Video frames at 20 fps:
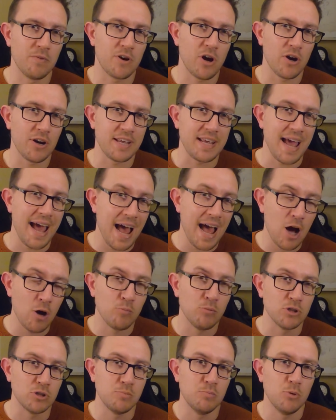regarding
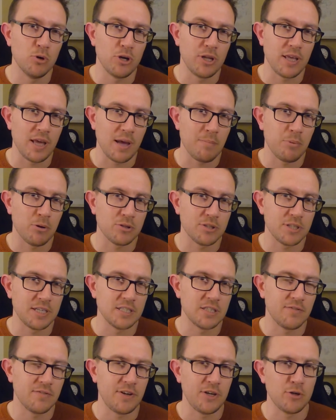how much money I'm
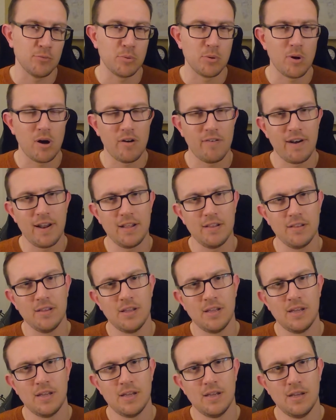putting into
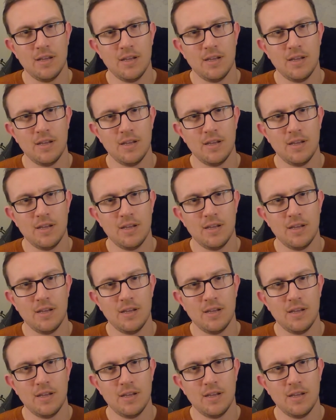VWRL.